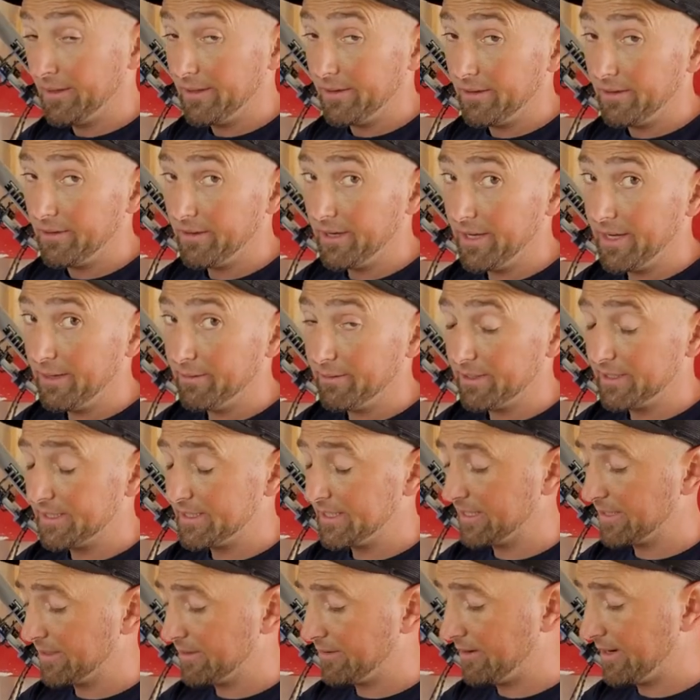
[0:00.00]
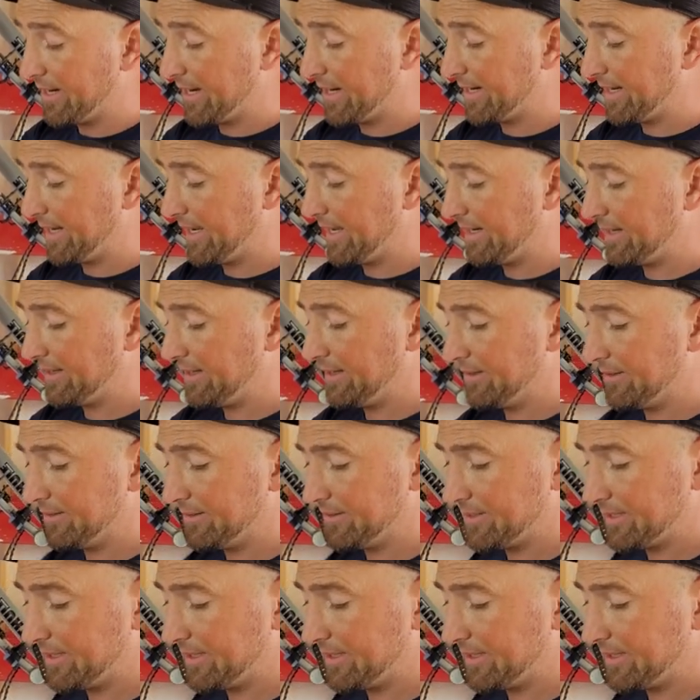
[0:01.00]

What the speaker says: Okay, we're going to take a crack at it here,